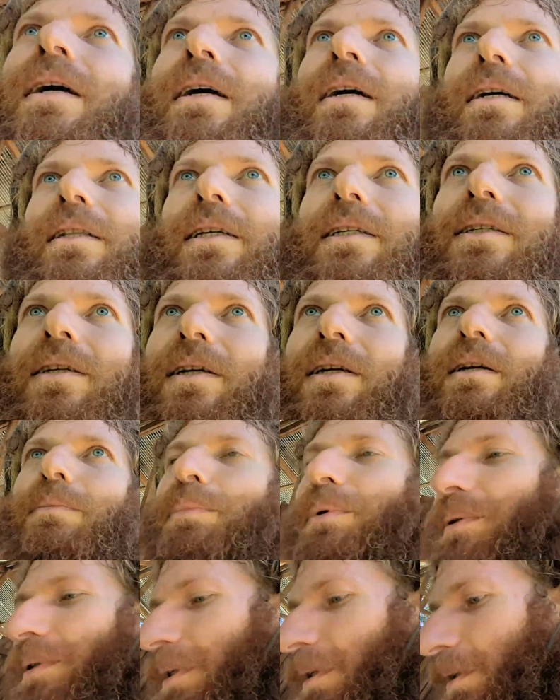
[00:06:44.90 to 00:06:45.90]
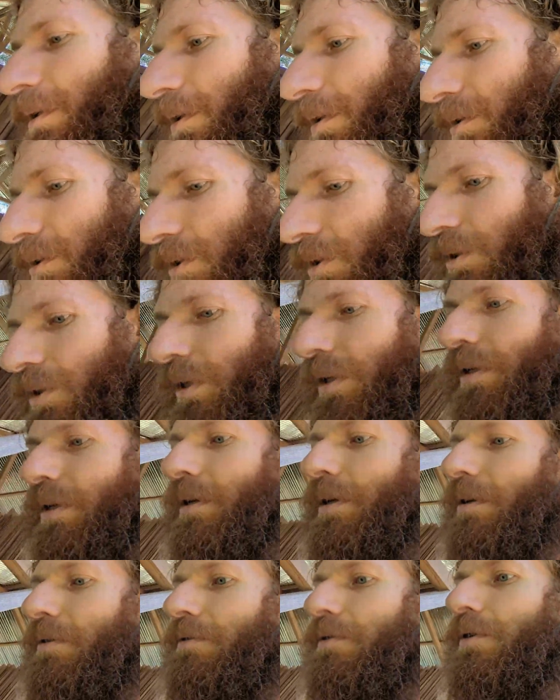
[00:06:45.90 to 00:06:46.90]
At least a couple years
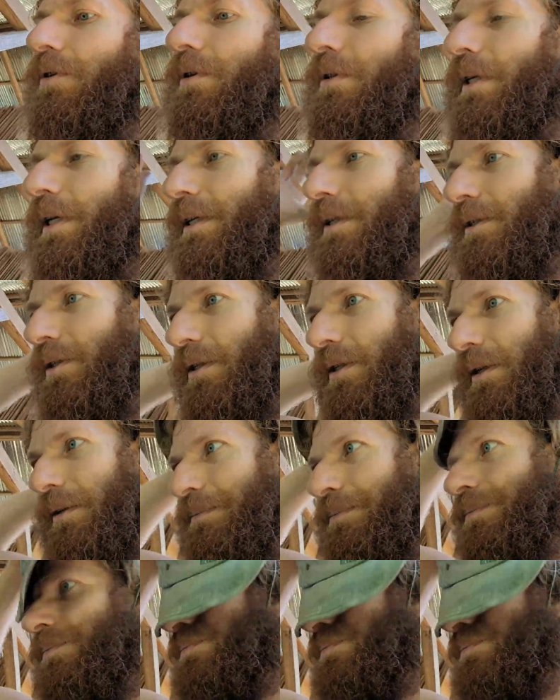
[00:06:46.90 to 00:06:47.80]
of fertilizing